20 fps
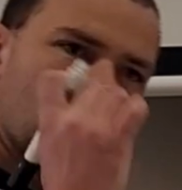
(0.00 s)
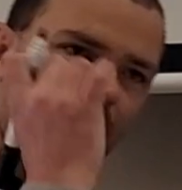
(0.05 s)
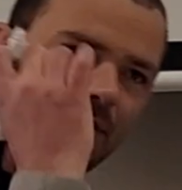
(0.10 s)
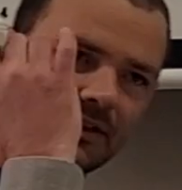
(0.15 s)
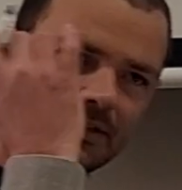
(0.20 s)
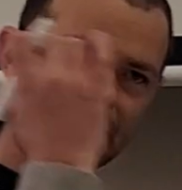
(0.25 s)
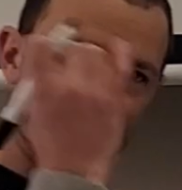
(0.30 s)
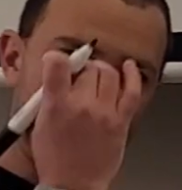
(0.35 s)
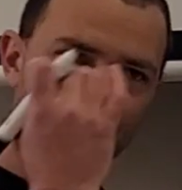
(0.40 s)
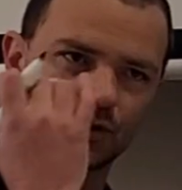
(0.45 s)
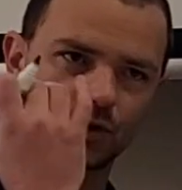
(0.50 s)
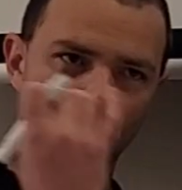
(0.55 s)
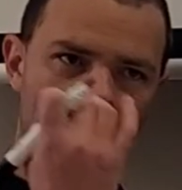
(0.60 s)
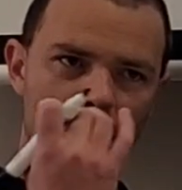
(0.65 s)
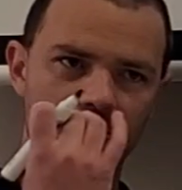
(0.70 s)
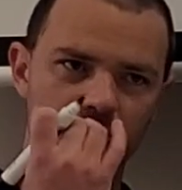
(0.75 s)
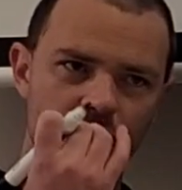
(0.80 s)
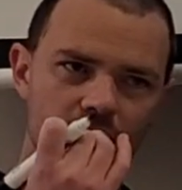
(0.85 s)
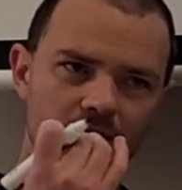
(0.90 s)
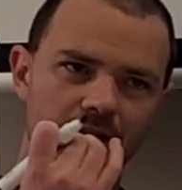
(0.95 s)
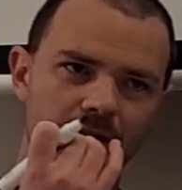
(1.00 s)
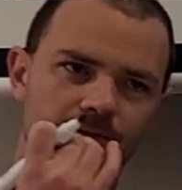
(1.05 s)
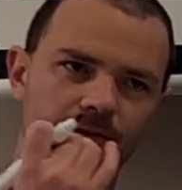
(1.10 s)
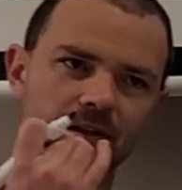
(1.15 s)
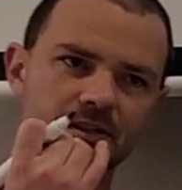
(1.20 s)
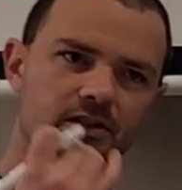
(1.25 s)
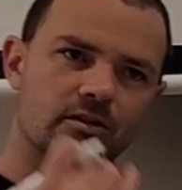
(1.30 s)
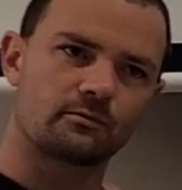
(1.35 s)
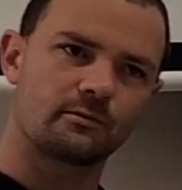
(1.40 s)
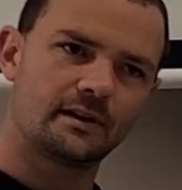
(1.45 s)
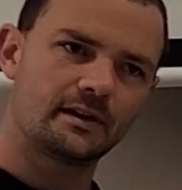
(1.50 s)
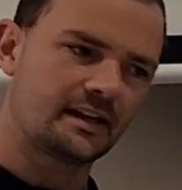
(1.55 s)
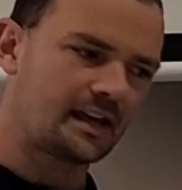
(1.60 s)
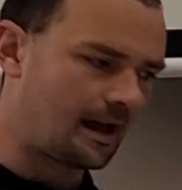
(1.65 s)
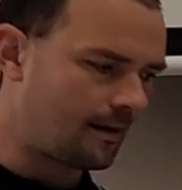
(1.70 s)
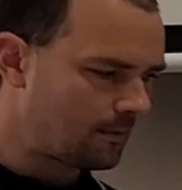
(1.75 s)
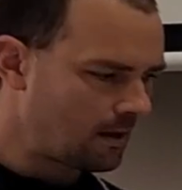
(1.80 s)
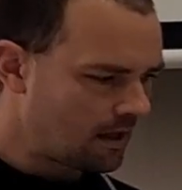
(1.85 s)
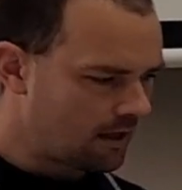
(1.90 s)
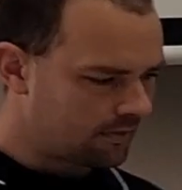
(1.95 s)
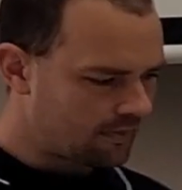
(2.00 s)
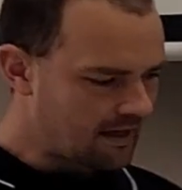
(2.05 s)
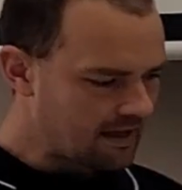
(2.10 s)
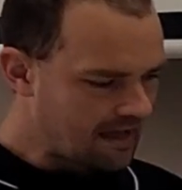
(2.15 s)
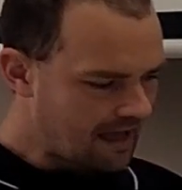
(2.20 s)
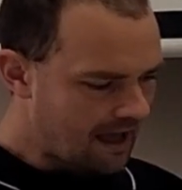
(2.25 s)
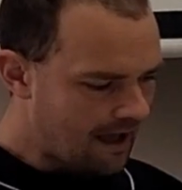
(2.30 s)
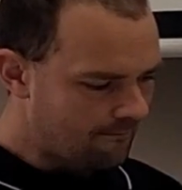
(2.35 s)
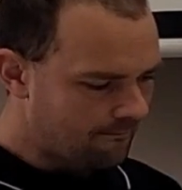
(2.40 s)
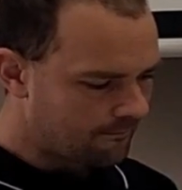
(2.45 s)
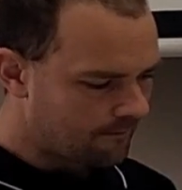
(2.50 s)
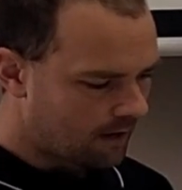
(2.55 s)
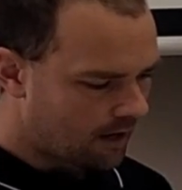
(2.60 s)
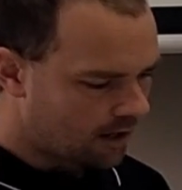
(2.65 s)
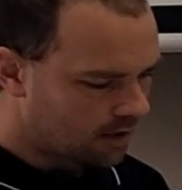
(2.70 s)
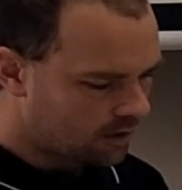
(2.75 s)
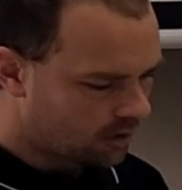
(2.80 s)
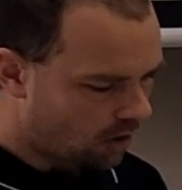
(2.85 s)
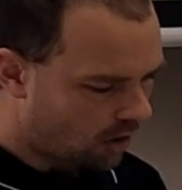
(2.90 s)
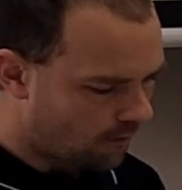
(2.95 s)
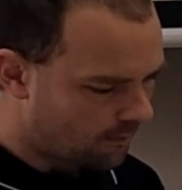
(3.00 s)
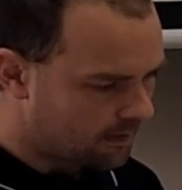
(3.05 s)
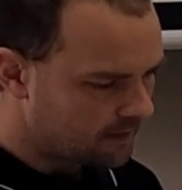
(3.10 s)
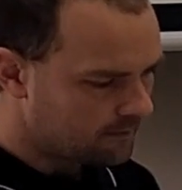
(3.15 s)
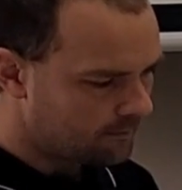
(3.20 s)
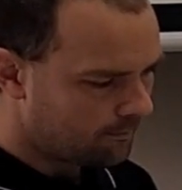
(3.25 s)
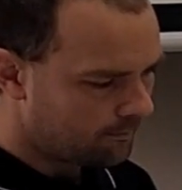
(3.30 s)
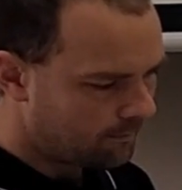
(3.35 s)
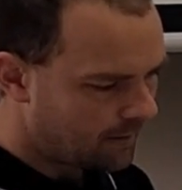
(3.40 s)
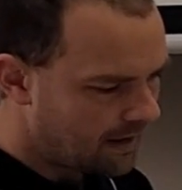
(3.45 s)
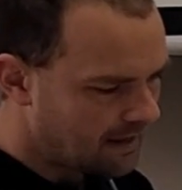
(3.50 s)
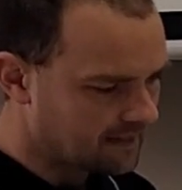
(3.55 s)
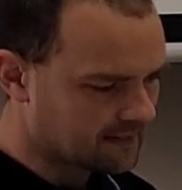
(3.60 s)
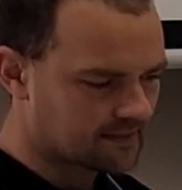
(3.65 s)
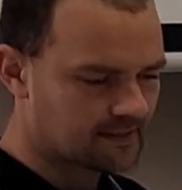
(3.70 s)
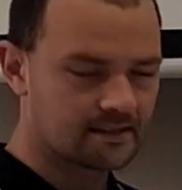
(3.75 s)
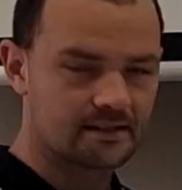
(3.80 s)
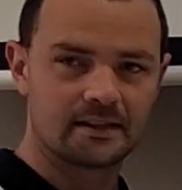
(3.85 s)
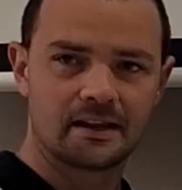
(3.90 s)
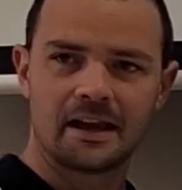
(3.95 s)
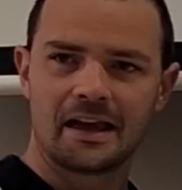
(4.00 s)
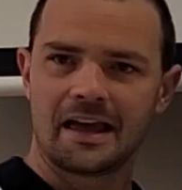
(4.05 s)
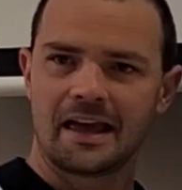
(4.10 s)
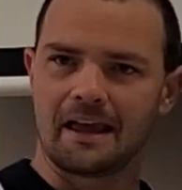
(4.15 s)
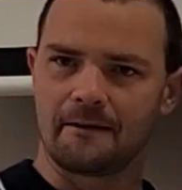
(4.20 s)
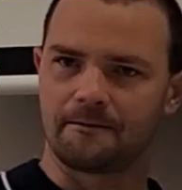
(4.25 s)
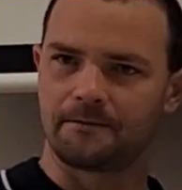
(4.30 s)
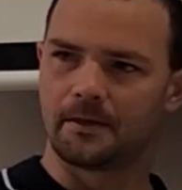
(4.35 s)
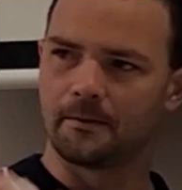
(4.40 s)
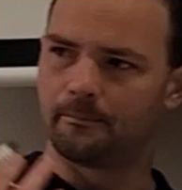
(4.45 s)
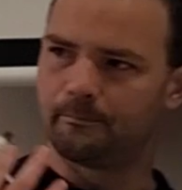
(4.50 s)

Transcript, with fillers: this is a good opportunity for us to recap. They have a common base. If the